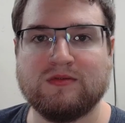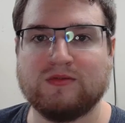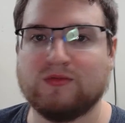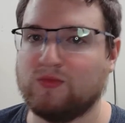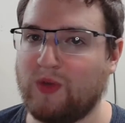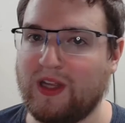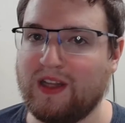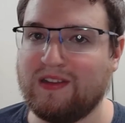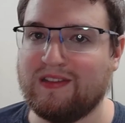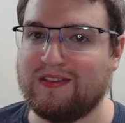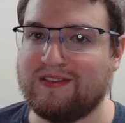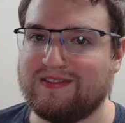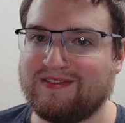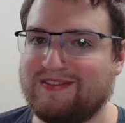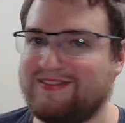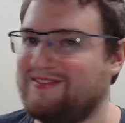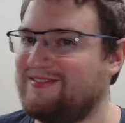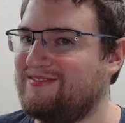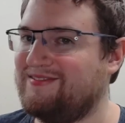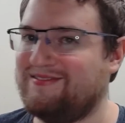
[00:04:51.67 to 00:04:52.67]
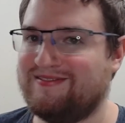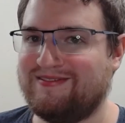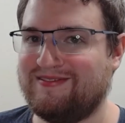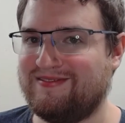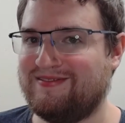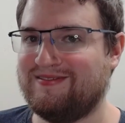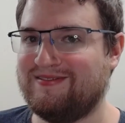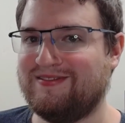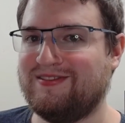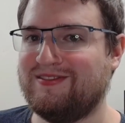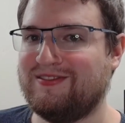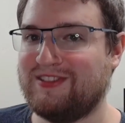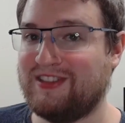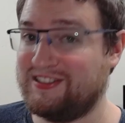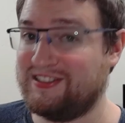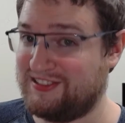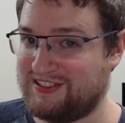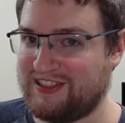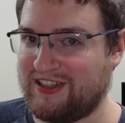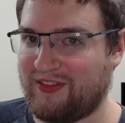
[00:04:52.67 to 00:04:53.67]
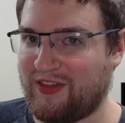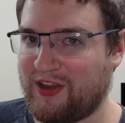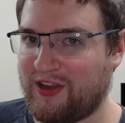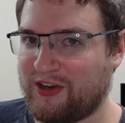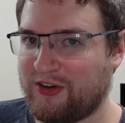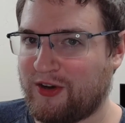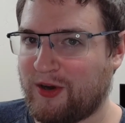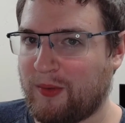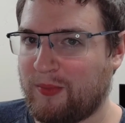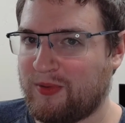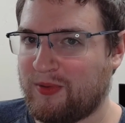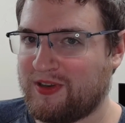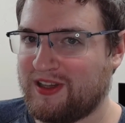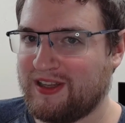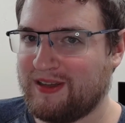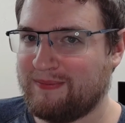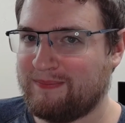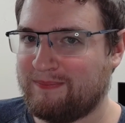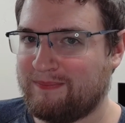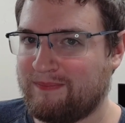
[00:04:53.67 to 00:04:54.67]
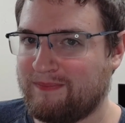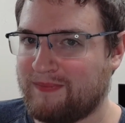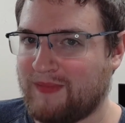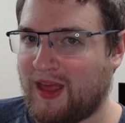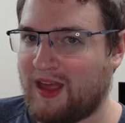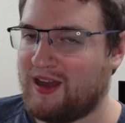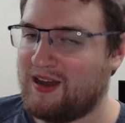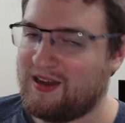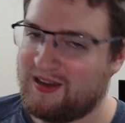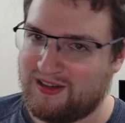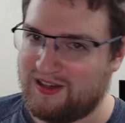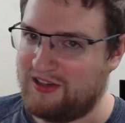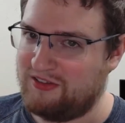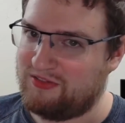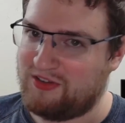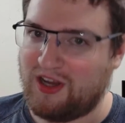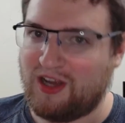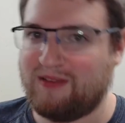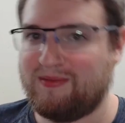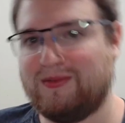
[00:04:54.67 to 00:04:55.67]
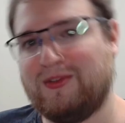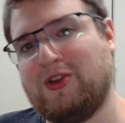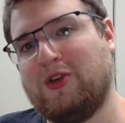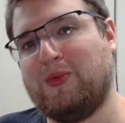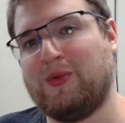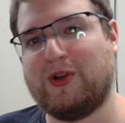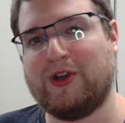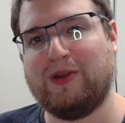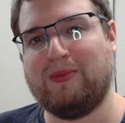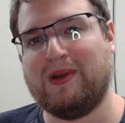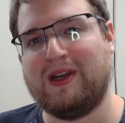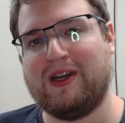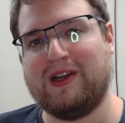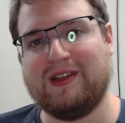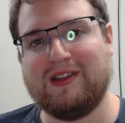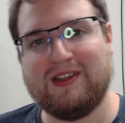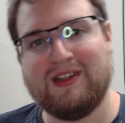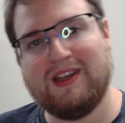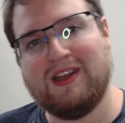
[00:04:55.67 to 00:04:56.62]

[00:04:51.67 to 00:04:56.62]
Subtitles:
Well, does it sound like your cup of tea? If not, don't worry about it.